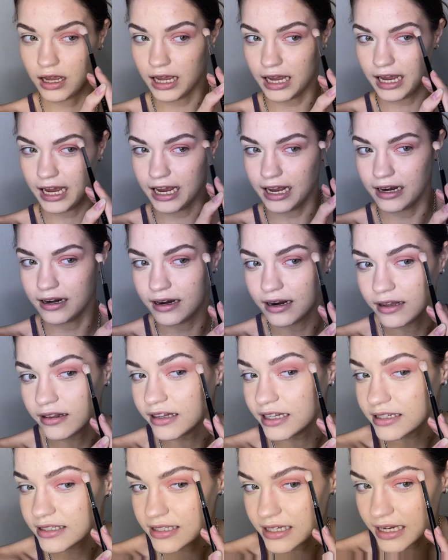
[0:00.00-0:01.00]
And
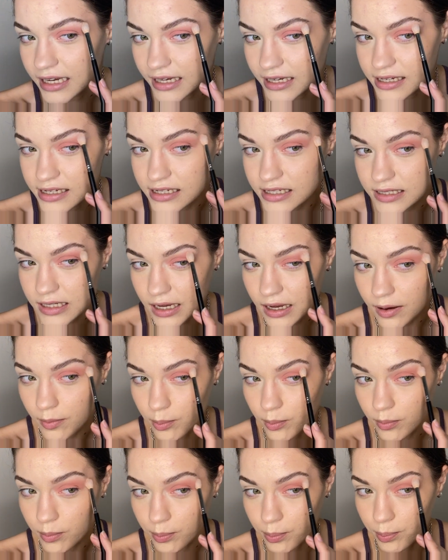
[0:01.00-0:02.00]
this is
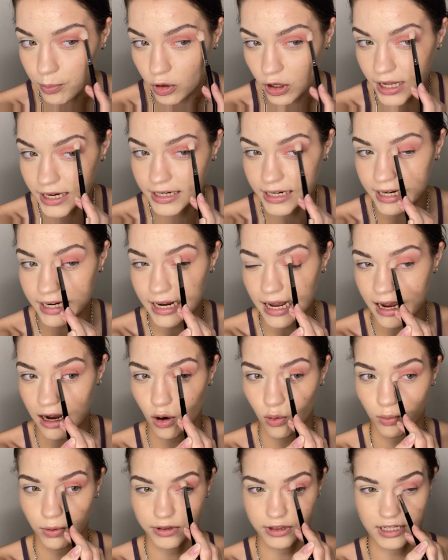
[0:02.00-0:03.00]
blending
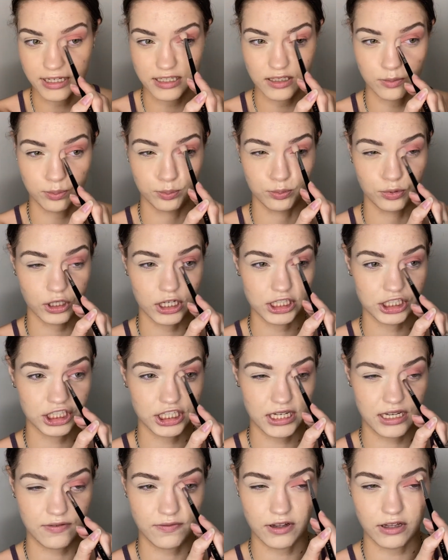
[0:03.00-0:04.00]
out with this brush,
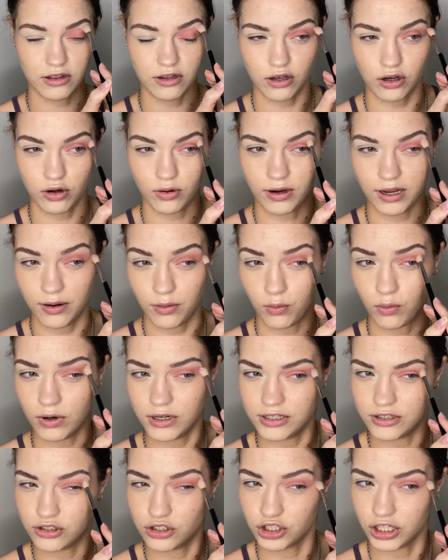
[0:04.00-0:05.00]
even though it
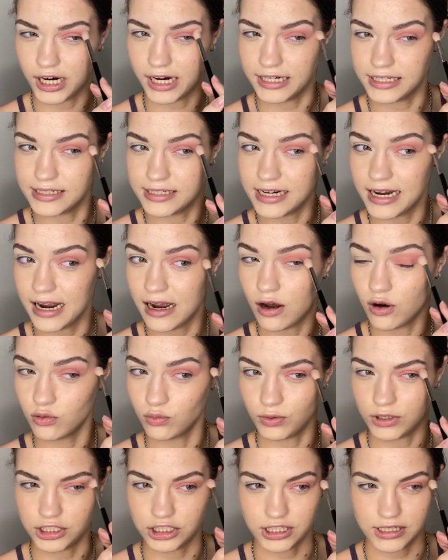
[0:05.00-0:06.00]
was dried down,
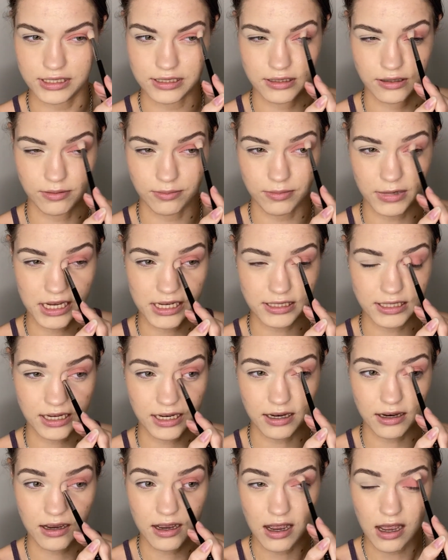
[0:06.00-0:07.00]
which is
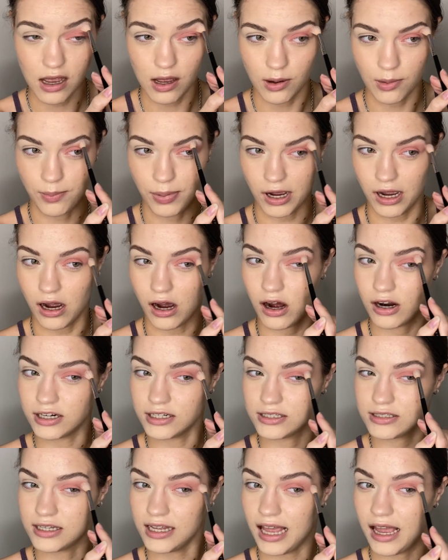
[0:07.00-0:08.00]
amazing. But
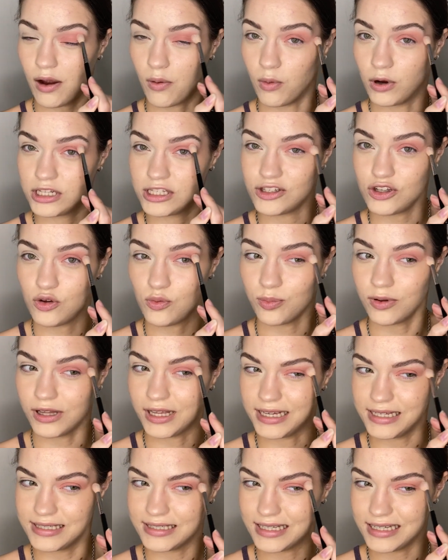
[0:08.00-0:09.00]
honestly, once you
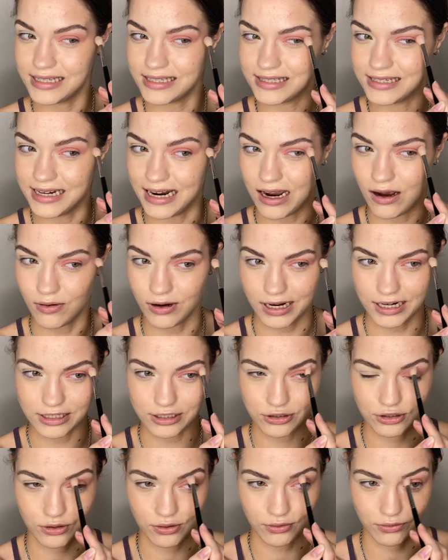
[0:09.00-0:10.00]
place this down, I
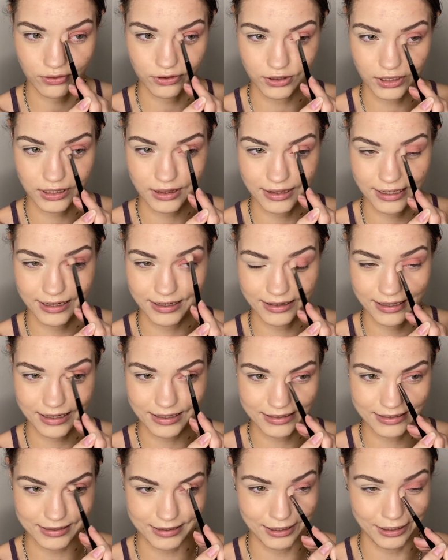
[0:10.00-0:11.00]
don't really think that
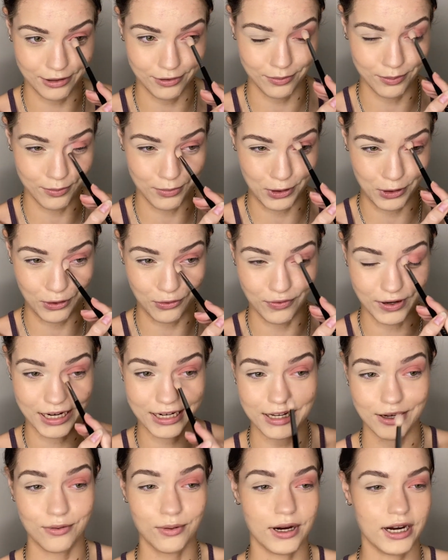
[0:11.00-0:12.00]
it's gonna move
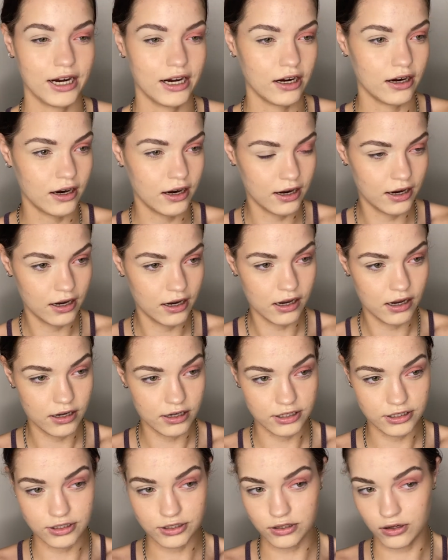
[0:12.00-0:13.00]
anywhere.
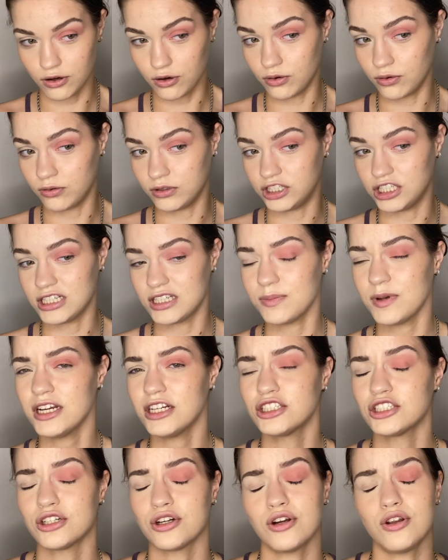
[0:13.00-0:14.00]
So just make
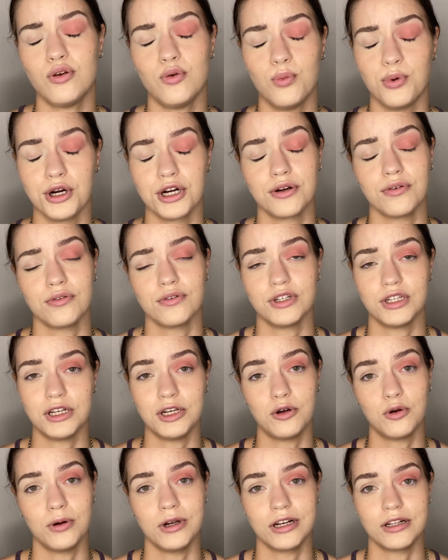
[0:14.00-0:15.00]
sure you work really
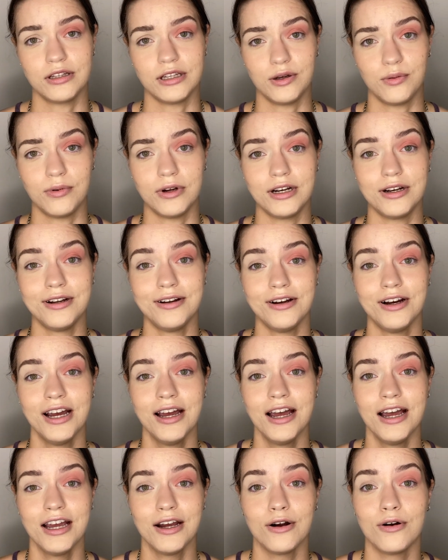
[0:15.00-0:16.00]
quickly when
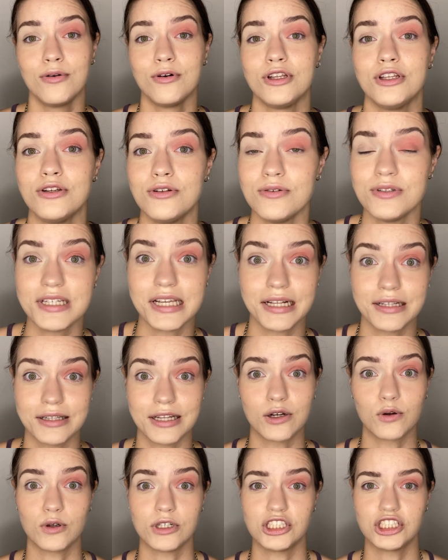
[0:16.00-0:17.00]
using
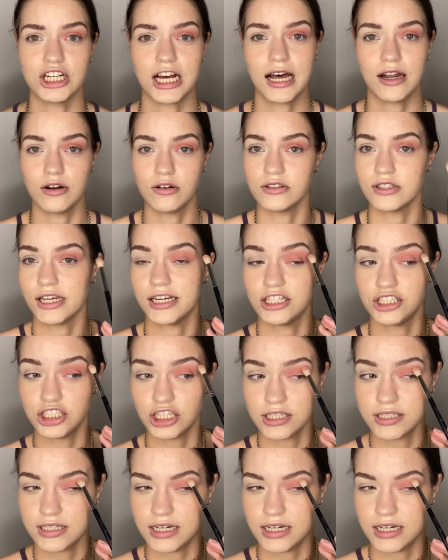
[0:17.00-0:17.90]
liquid shadows, like just